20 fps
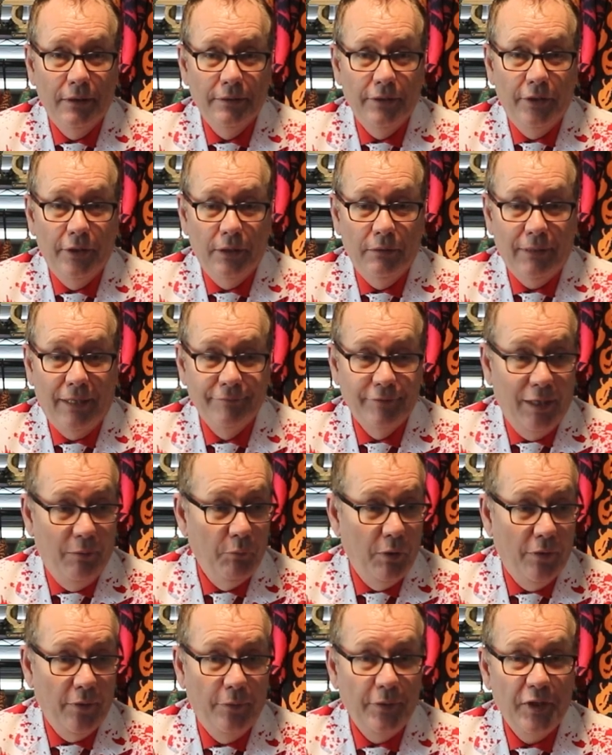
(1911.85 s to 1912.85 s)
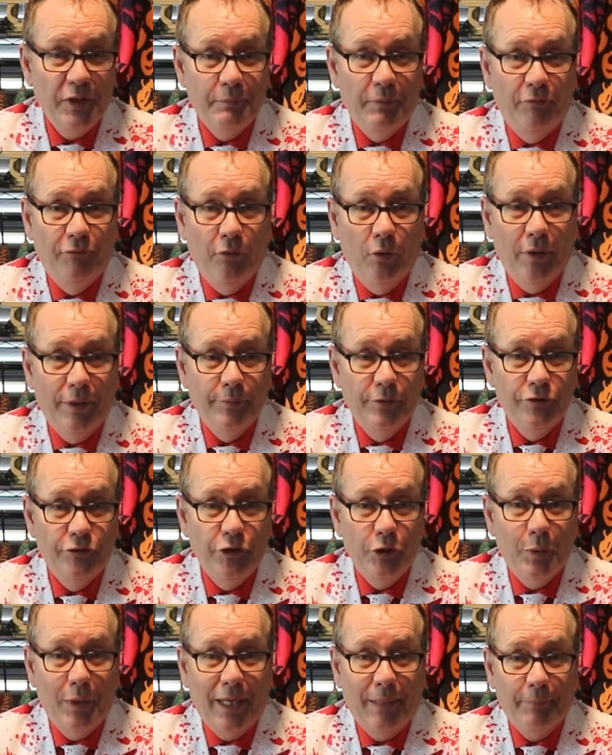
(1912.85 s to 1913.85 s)
You know, I've done one on this before. It was
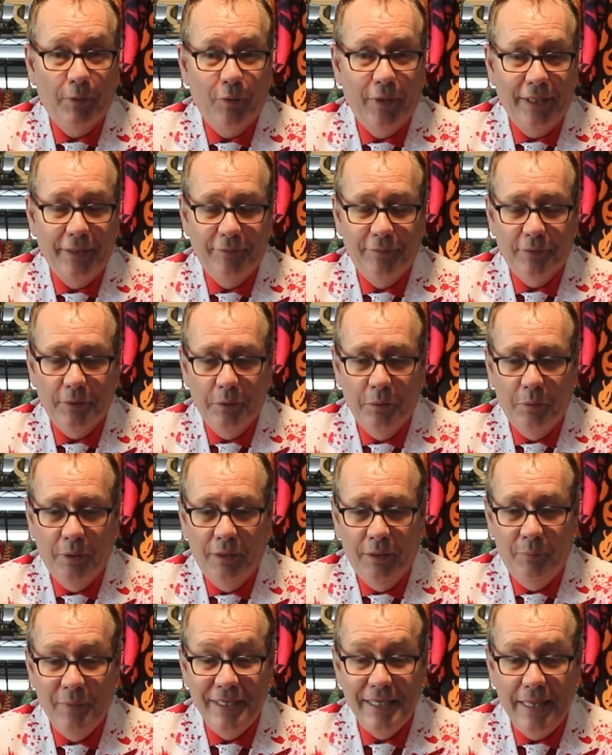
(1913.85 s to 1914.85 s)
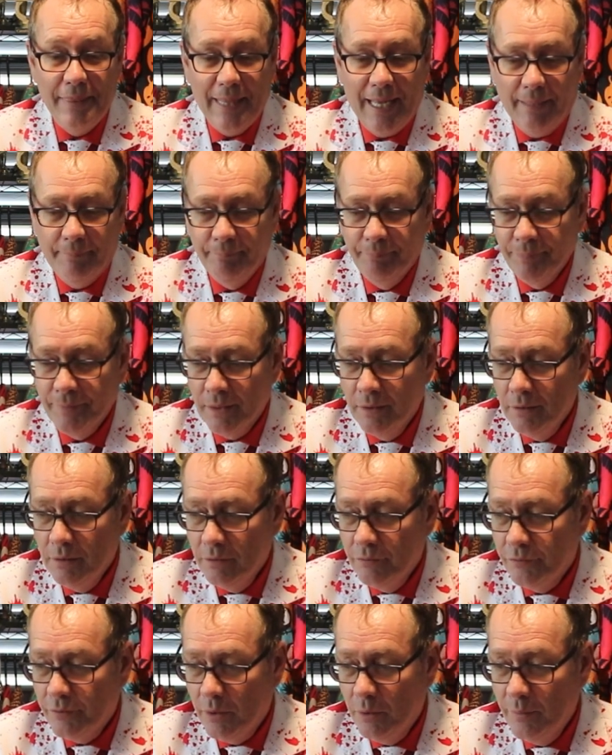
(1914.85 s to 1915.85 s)
due an upgrade, so uh, we did that.
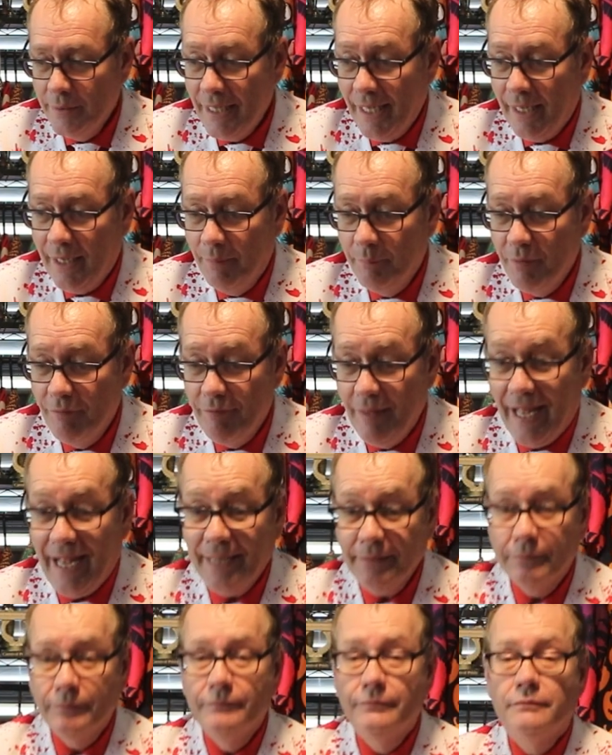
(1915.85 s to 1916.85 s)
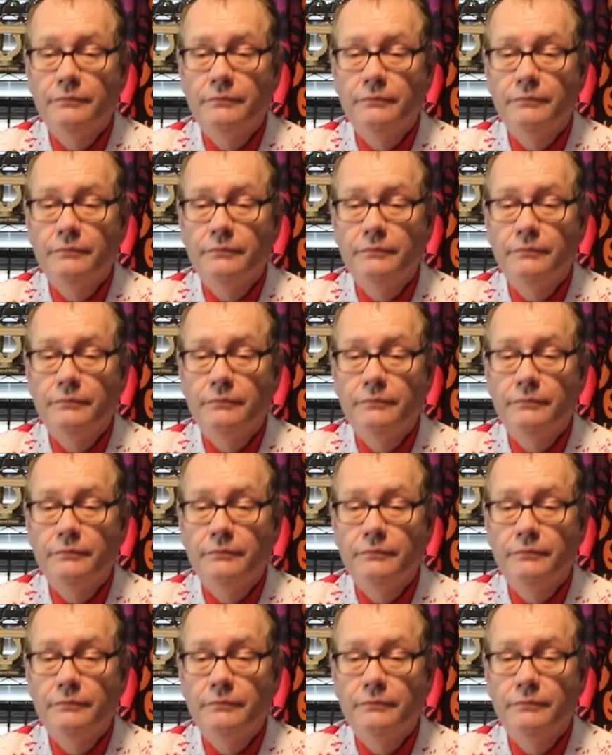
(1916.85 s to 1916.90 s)
So yeah, and with that,